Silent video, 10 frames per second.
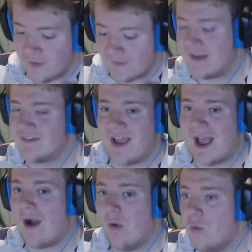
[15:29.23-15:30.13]
that's
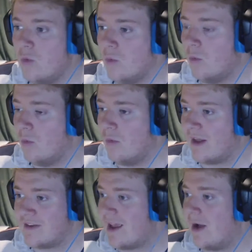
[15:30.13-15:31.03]

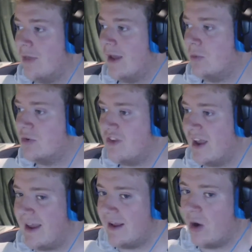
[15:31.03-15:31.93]
how they were
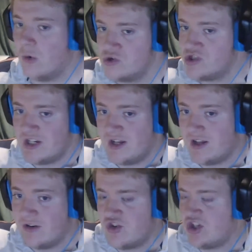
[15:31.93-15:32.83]
saying, oh, she
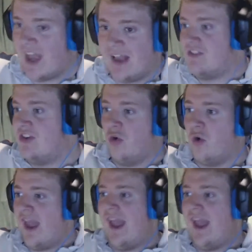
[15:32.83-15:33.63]
gets in your head.